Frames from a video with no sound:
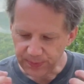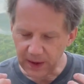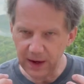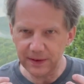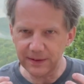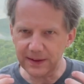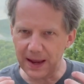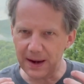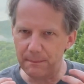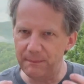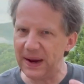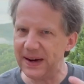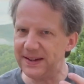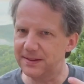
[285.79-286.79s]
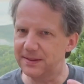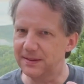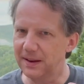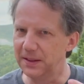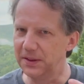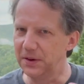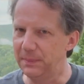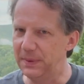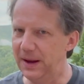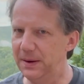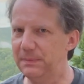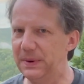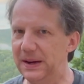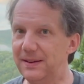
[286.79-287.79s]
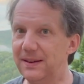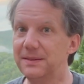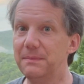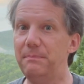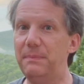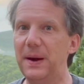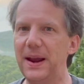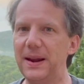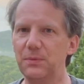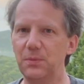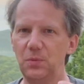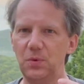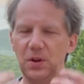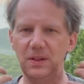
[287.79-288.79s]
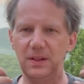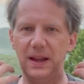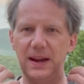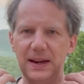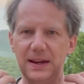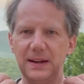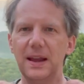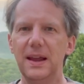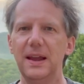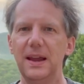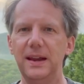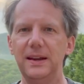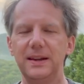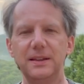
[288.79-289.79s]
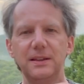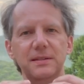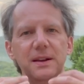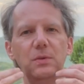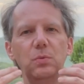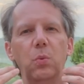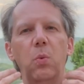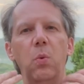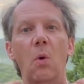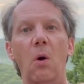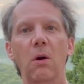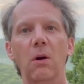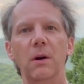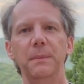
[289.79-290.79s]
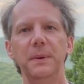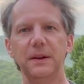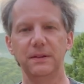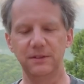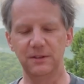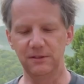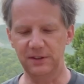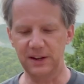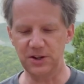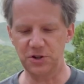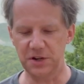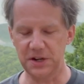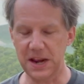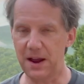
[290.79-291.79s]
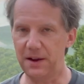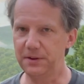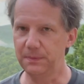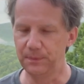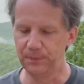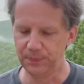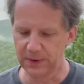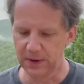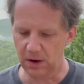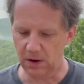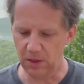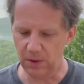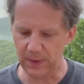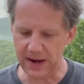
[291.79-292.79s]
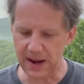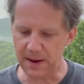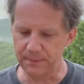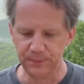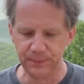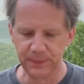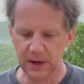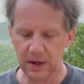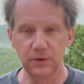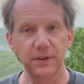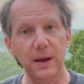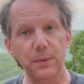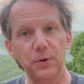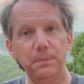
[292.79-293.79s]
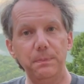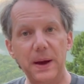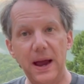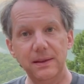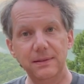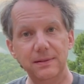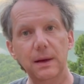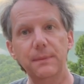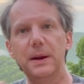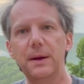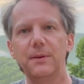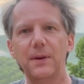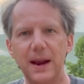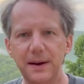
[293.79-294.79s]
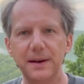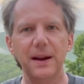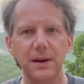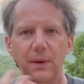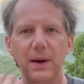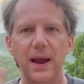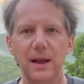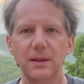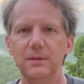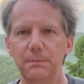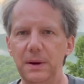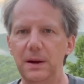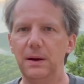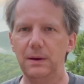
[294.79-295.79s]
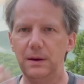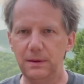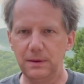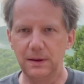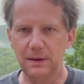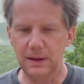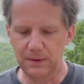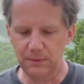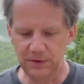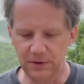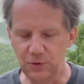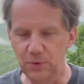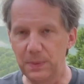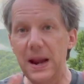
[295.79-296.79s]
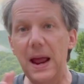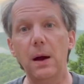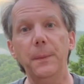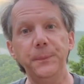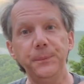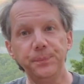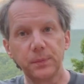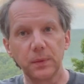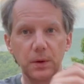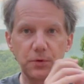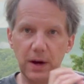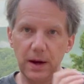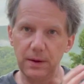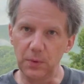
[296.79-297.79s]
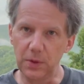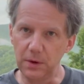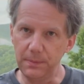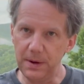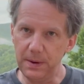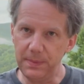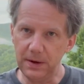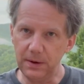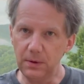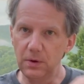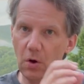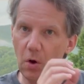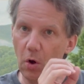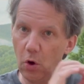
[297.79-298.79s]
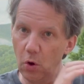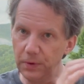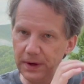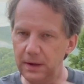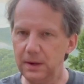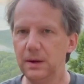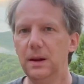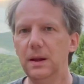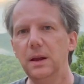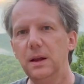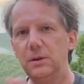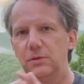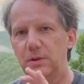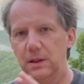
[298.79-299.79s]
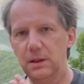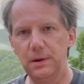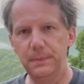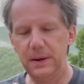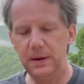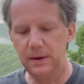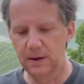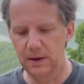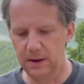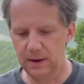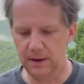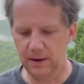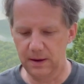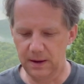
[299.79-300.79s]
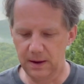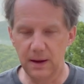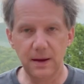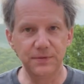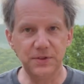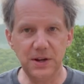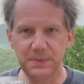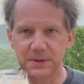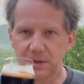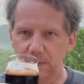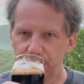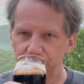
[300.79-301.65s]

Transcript: It's kind of bites a little bit, but it doesn't bite real late. And you get this nice warming sensation down, all the way down. So that was by itself. But now, granted, I know I had some beer in that residual. But now, try a little bit of beer, hold it, try a little bit of Jameson.